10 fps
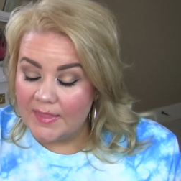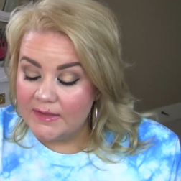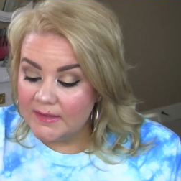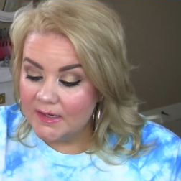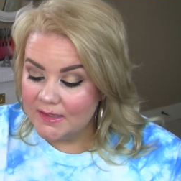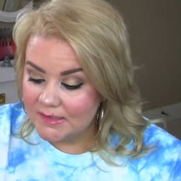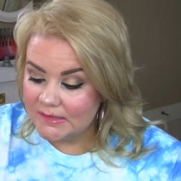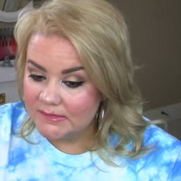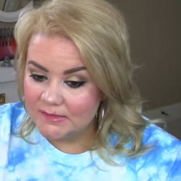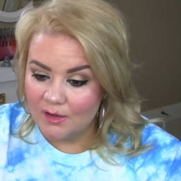I think that
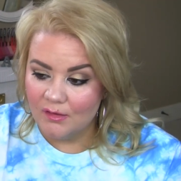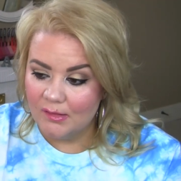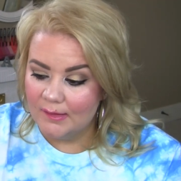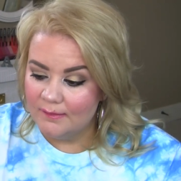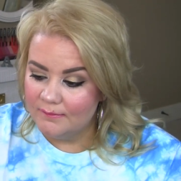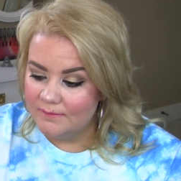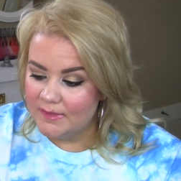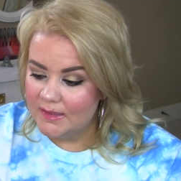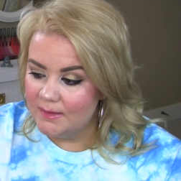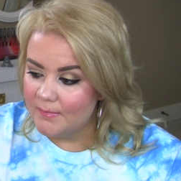is all of
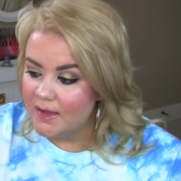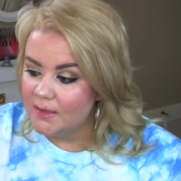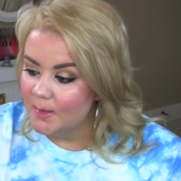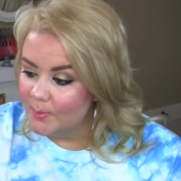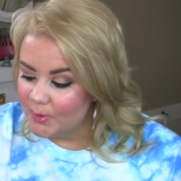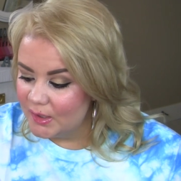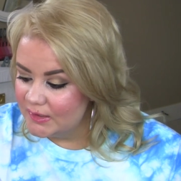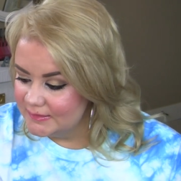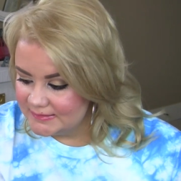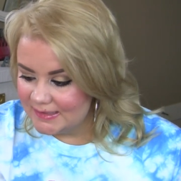the makeup
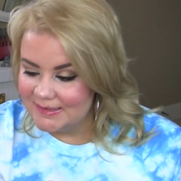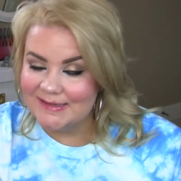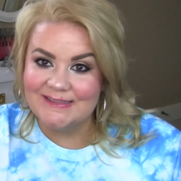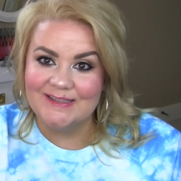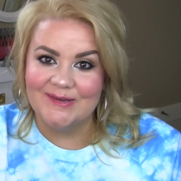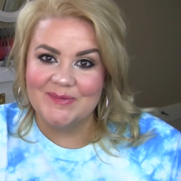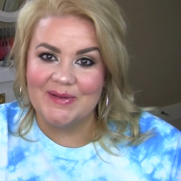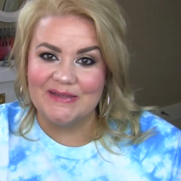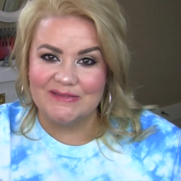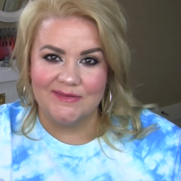products that I need to talk
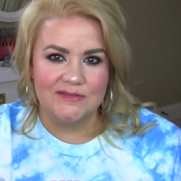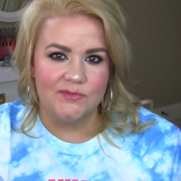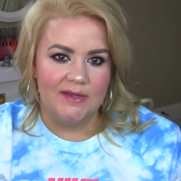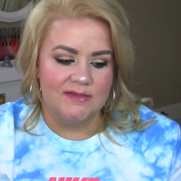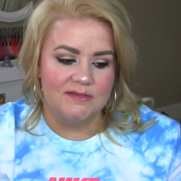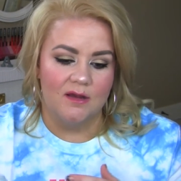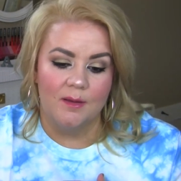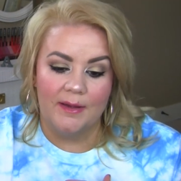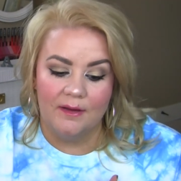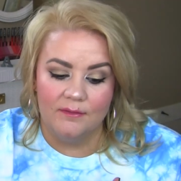about. So let's go ahead and talk
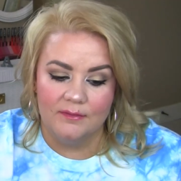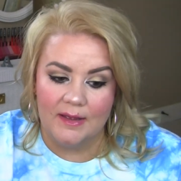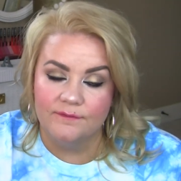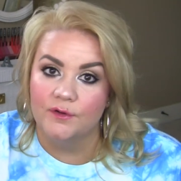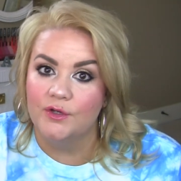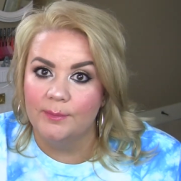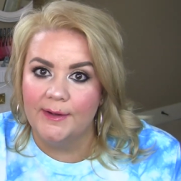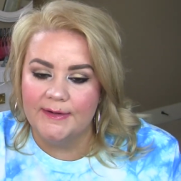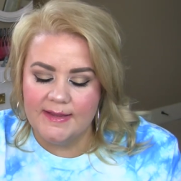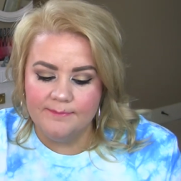about like for your
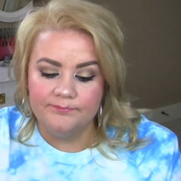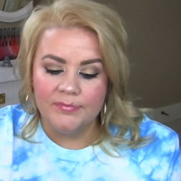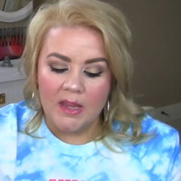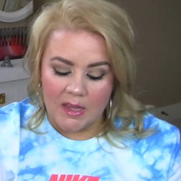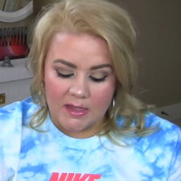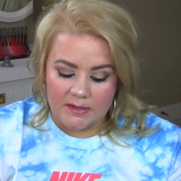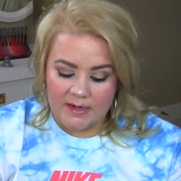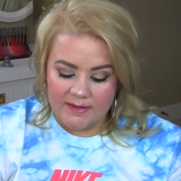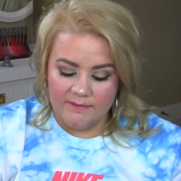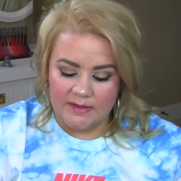body.
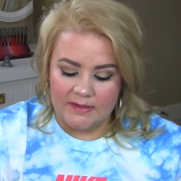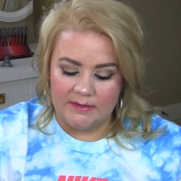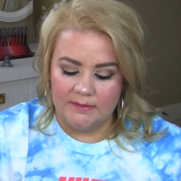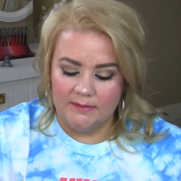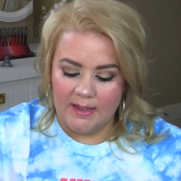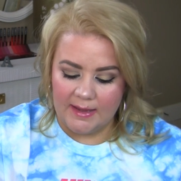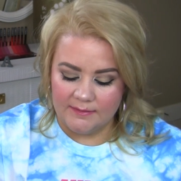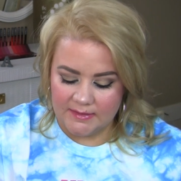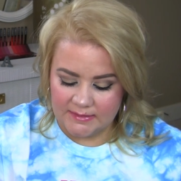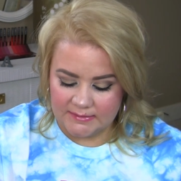Nivea
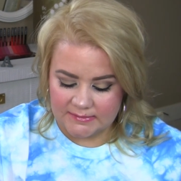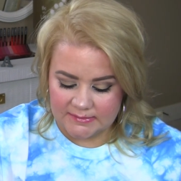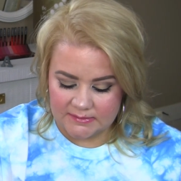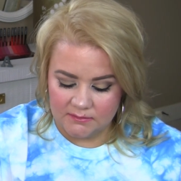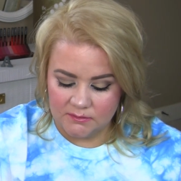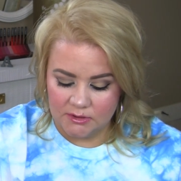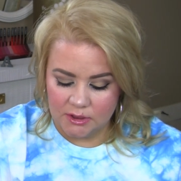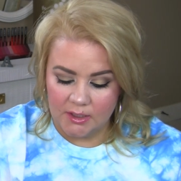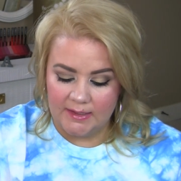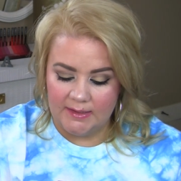had this
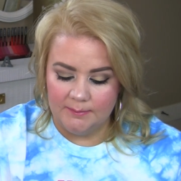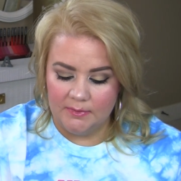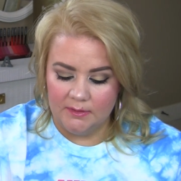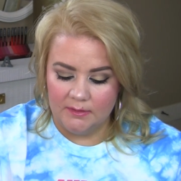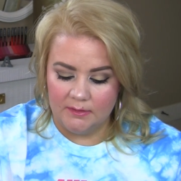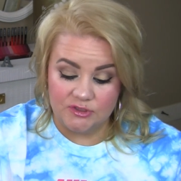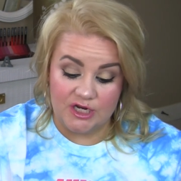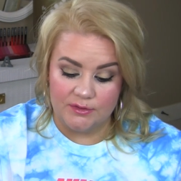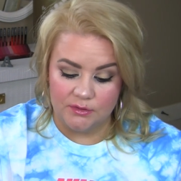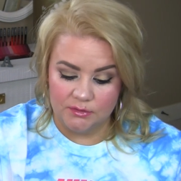cream,
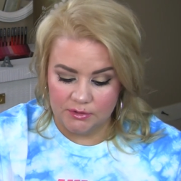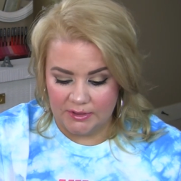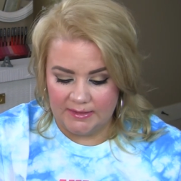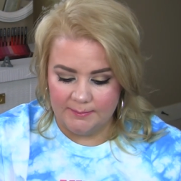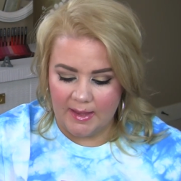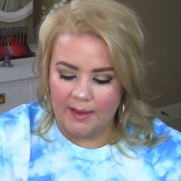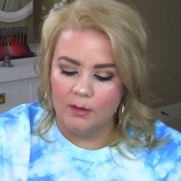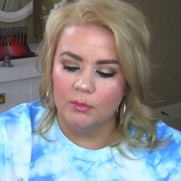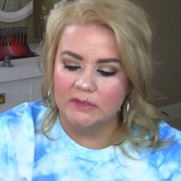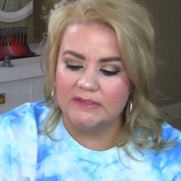gel cream
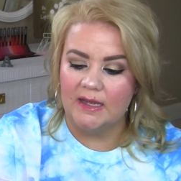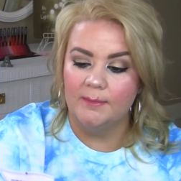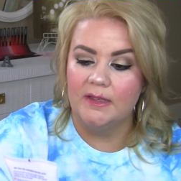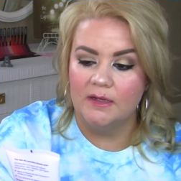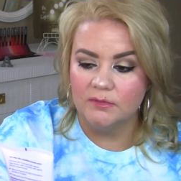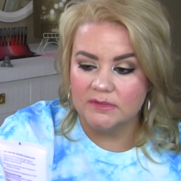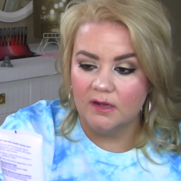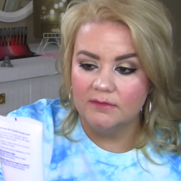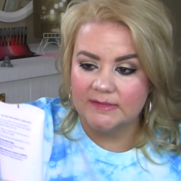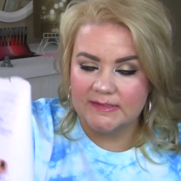out one time and it was
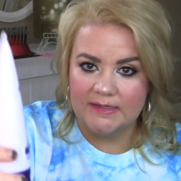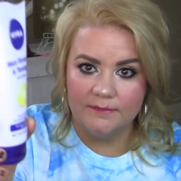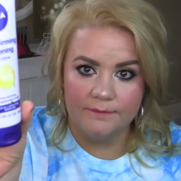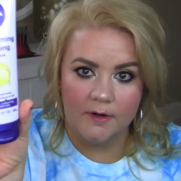called the Skin